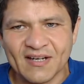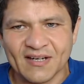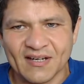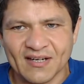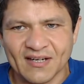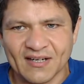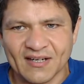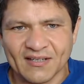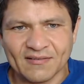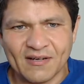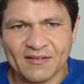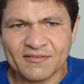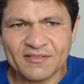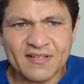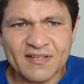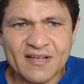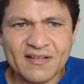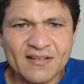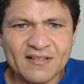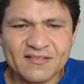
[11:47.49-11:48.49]
Also,
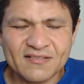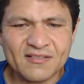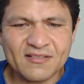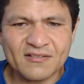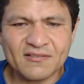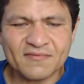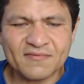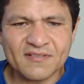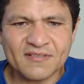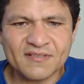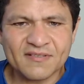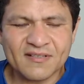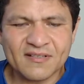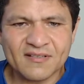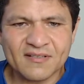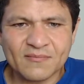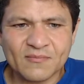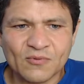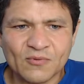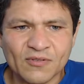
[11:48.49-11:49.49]
let us know if there's
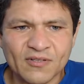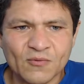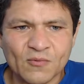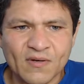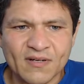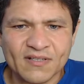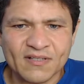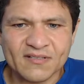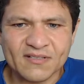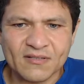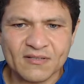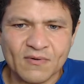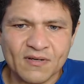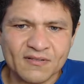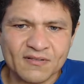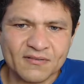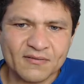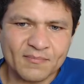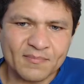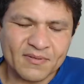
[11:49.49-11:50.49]
anything more you want to see,
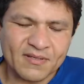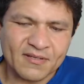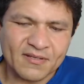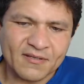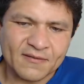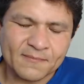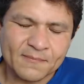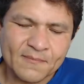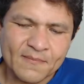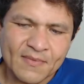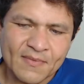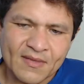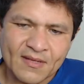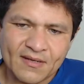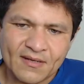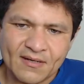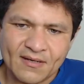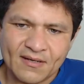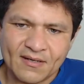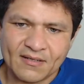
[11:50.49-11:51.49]
whether it be
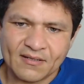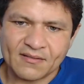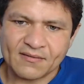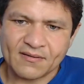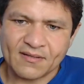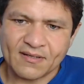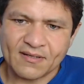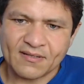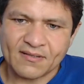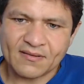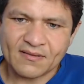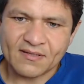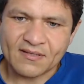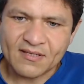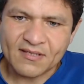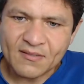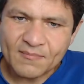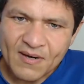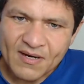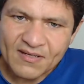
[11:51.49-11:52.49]
like the
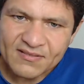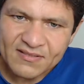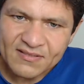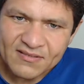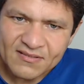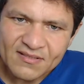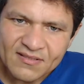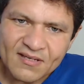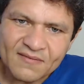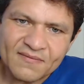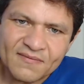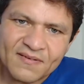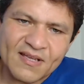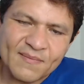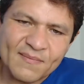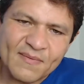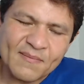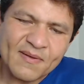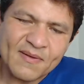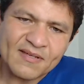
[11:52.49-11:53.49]
kickboxing stuff, like
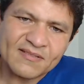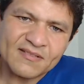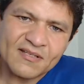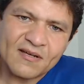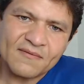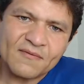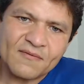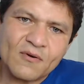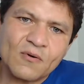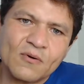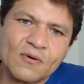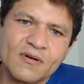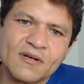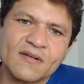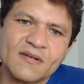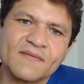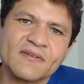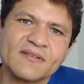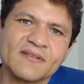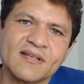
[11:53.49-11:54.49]
MMA stuff, or
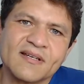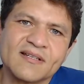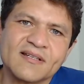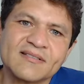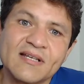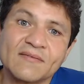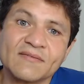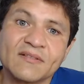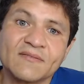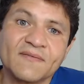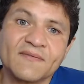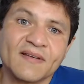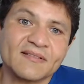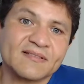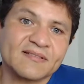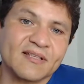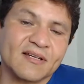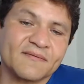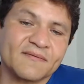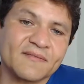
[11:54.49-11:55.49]
even the self-defense
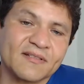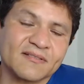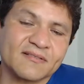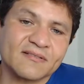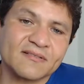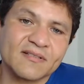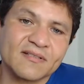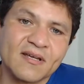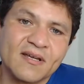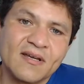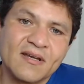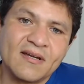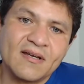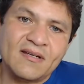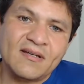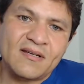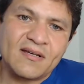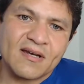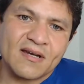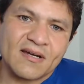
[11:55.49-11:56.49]
stuff, because
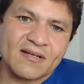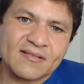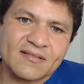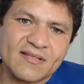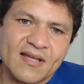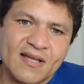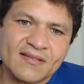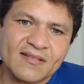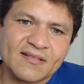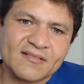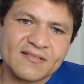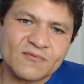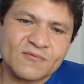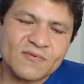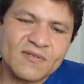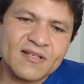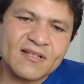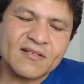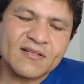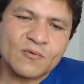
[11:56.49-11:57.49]
Sanda is a
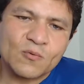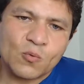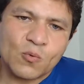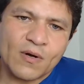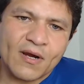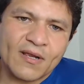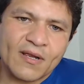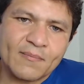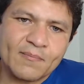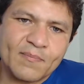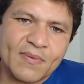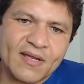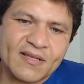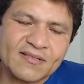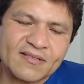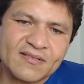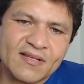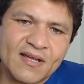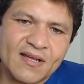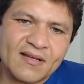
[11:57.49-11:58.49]
really great
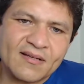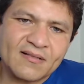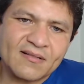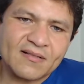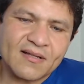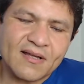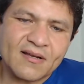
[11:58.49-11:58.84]
base style.